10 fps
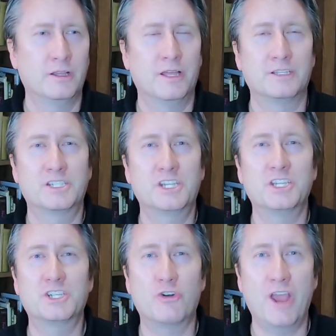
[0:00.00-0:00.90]

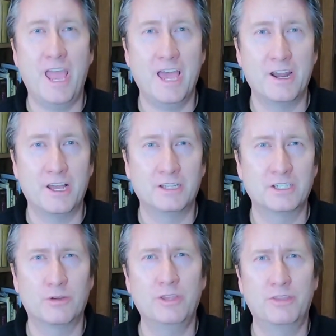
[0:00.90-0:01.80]
Sister Anna,
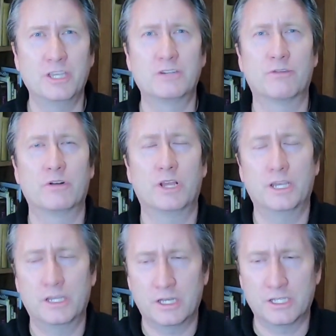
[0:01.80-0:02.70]
so he thinks of her
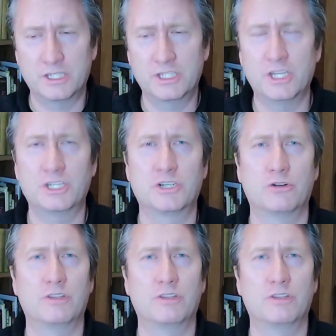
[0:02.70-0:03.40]
like a sister,